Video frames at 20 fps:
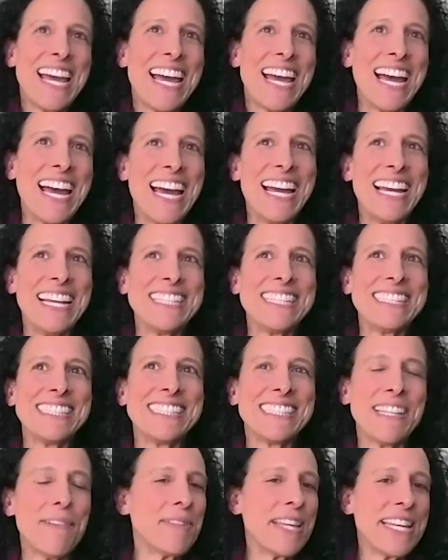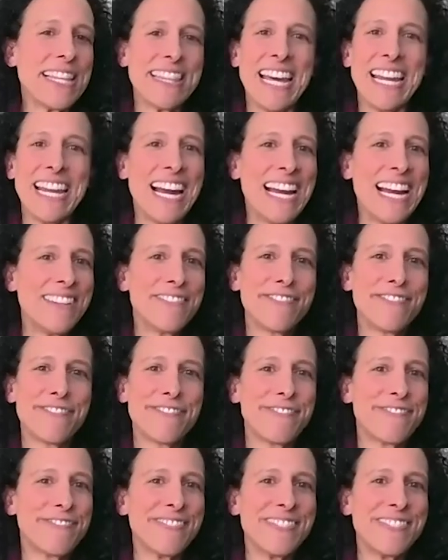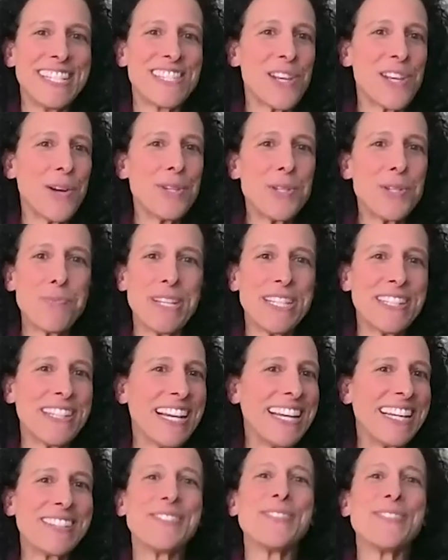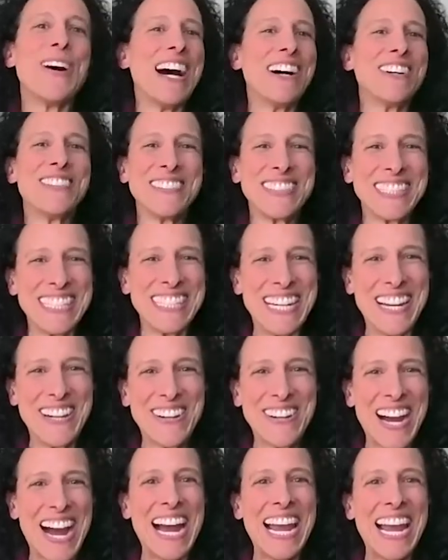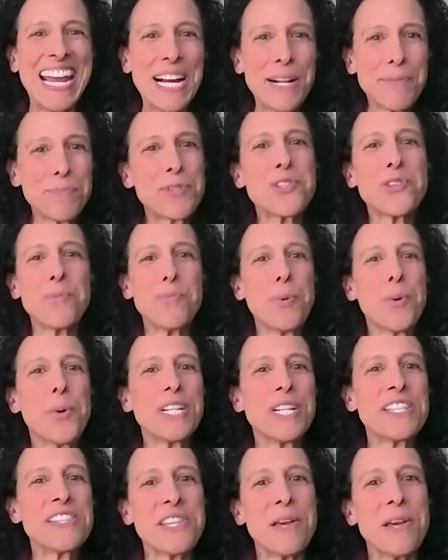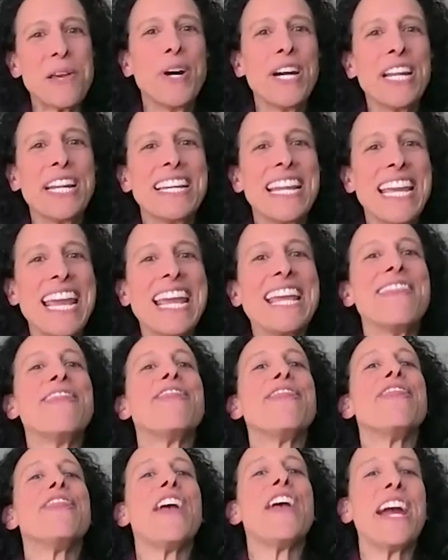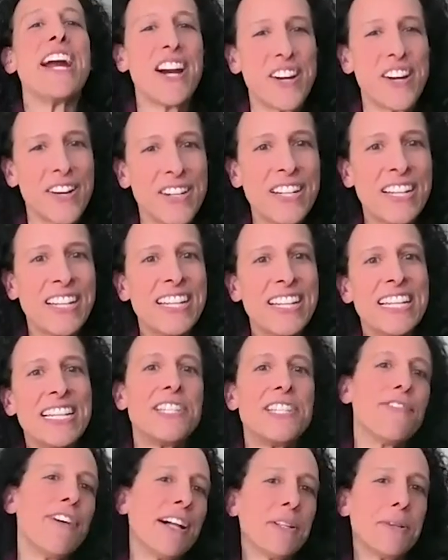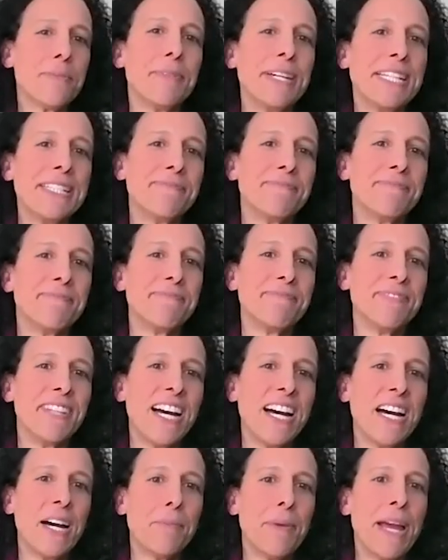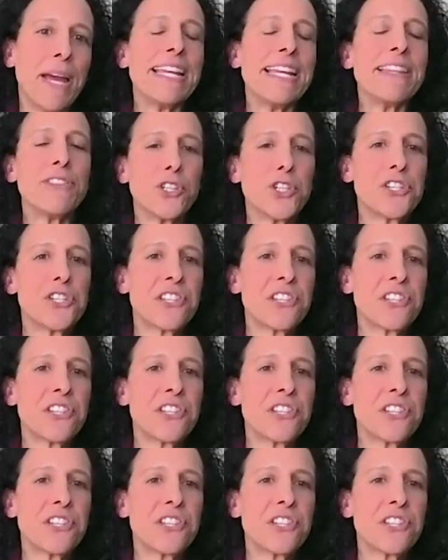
uh, something that I've, it's always been like, wow, you know, I helped support someone in their development um, and in their